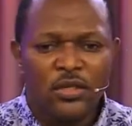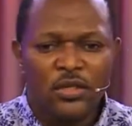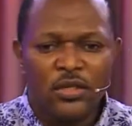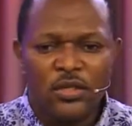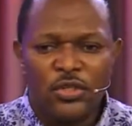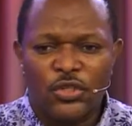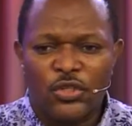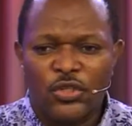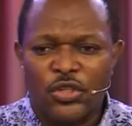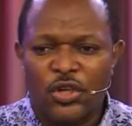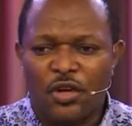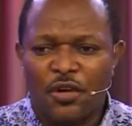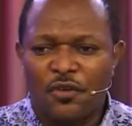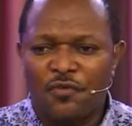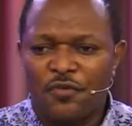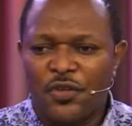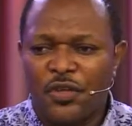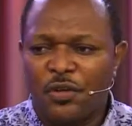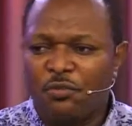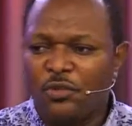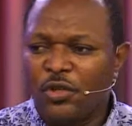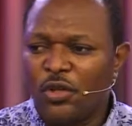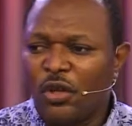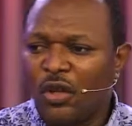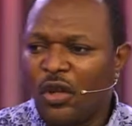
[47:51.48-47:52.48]
you served
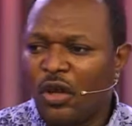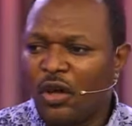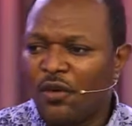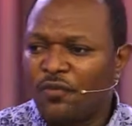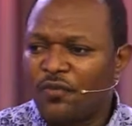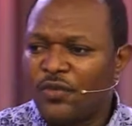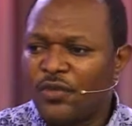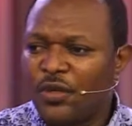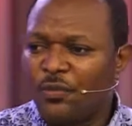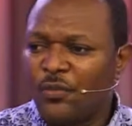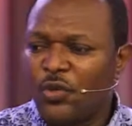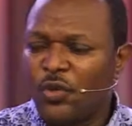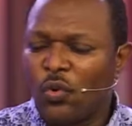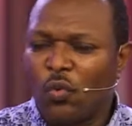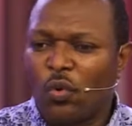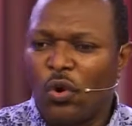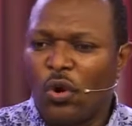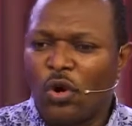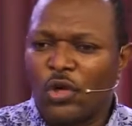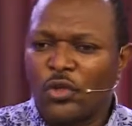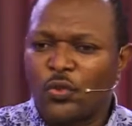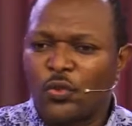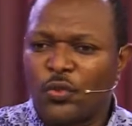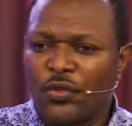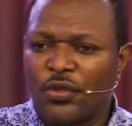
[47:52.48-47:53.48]
him, you loved him, you
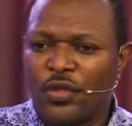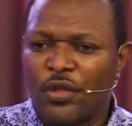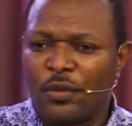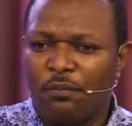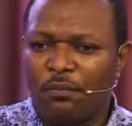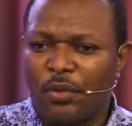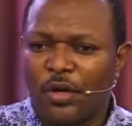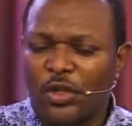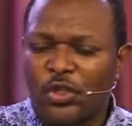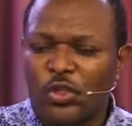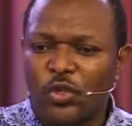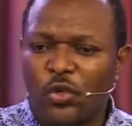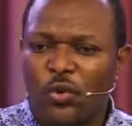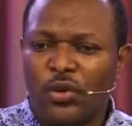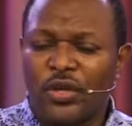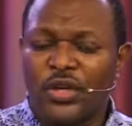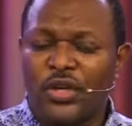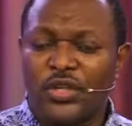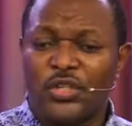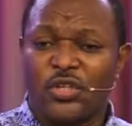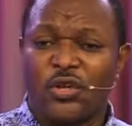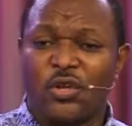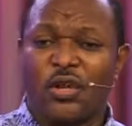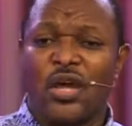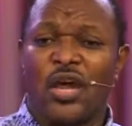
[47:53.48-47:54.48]
walked with him. But you look
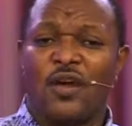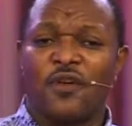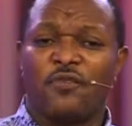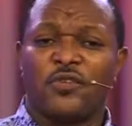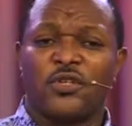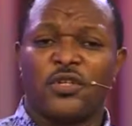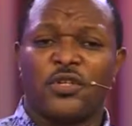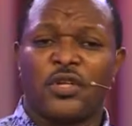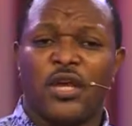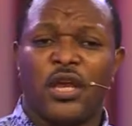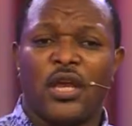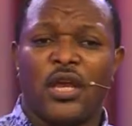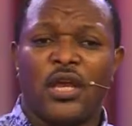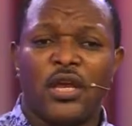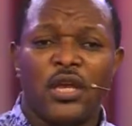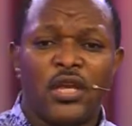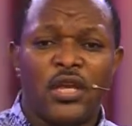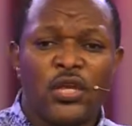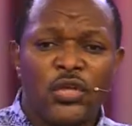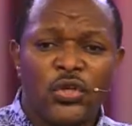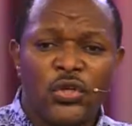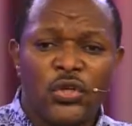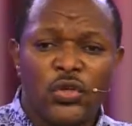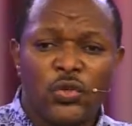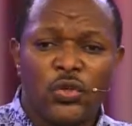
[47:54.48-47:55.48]
at your life today,
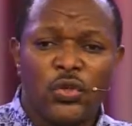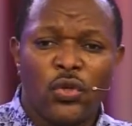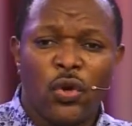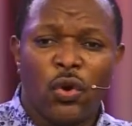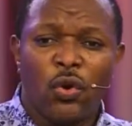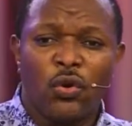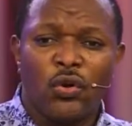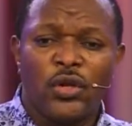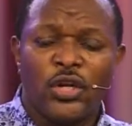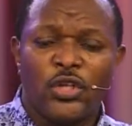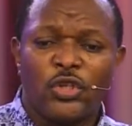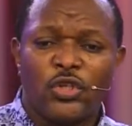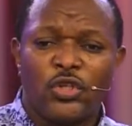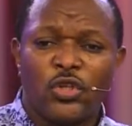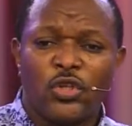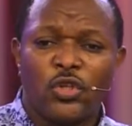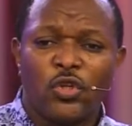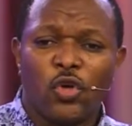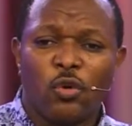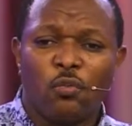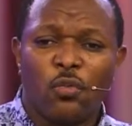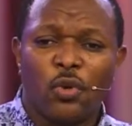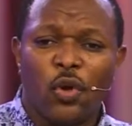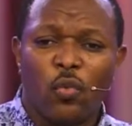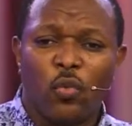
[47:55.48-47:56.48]
you know that you're
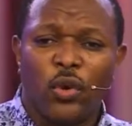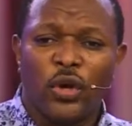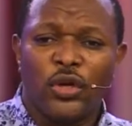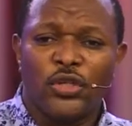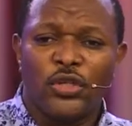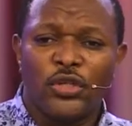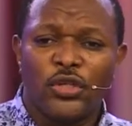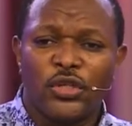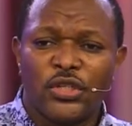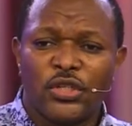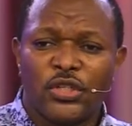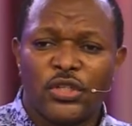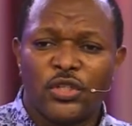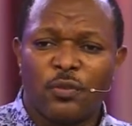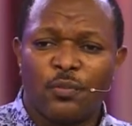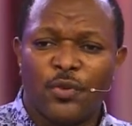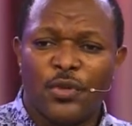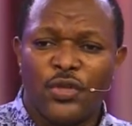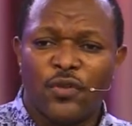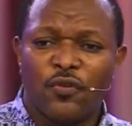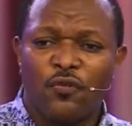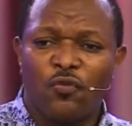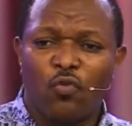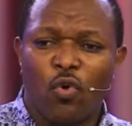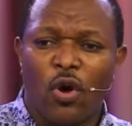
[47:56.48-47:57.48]
no more where you used to be.
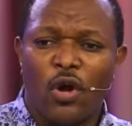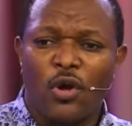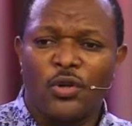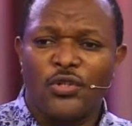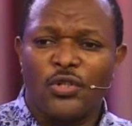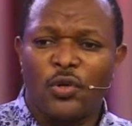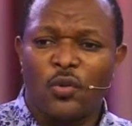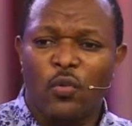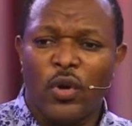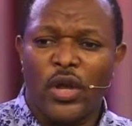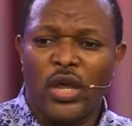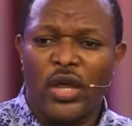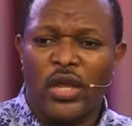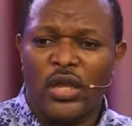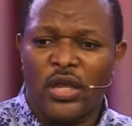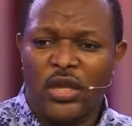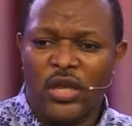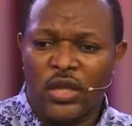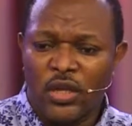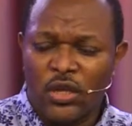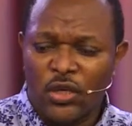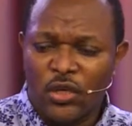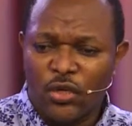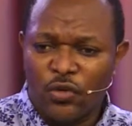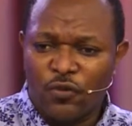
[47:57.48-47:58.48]
You've walked away,
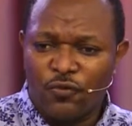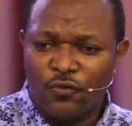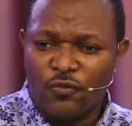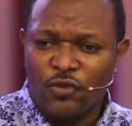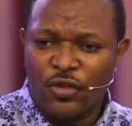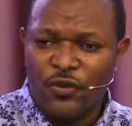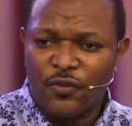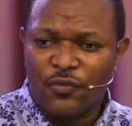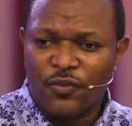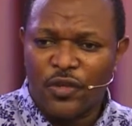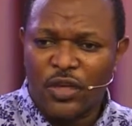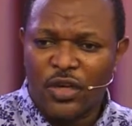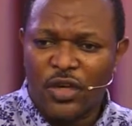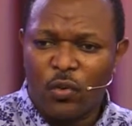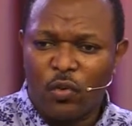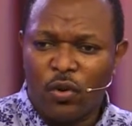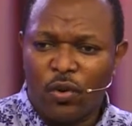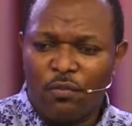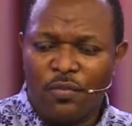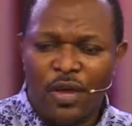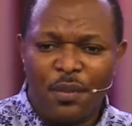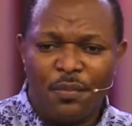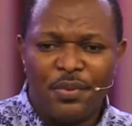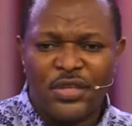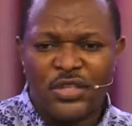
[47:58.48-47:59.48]
you've drifted away.
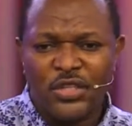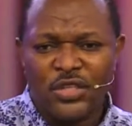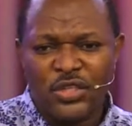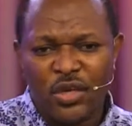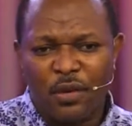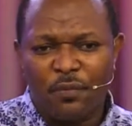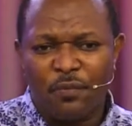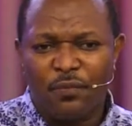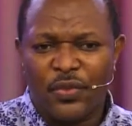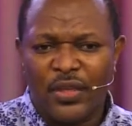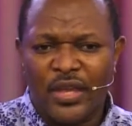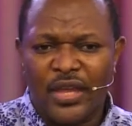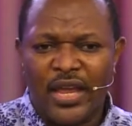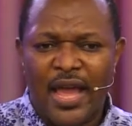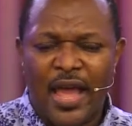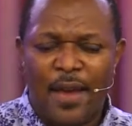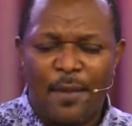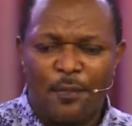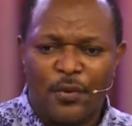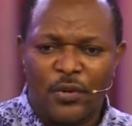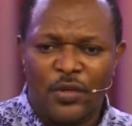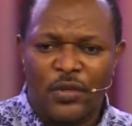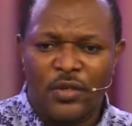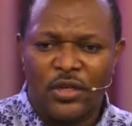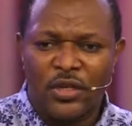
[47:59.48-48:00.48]
Maybe something
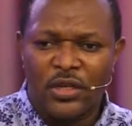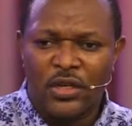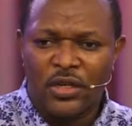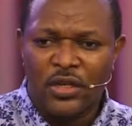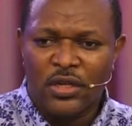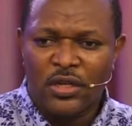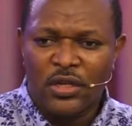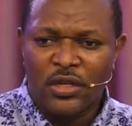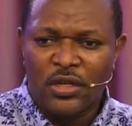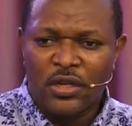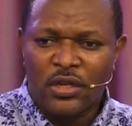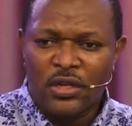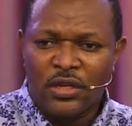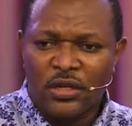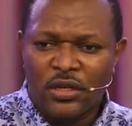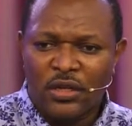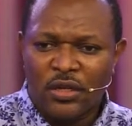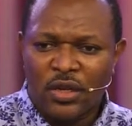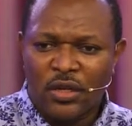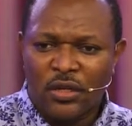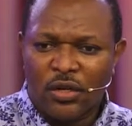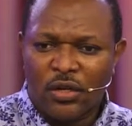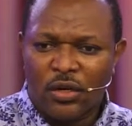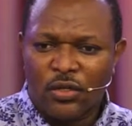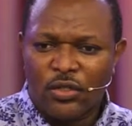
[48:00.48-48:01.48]
happened
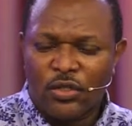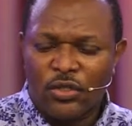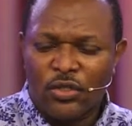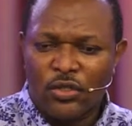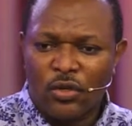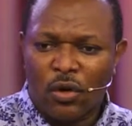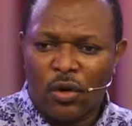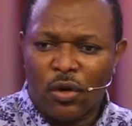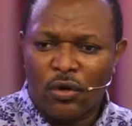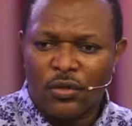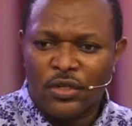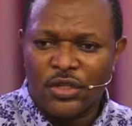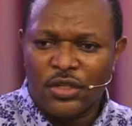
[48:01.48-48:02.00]
that got you all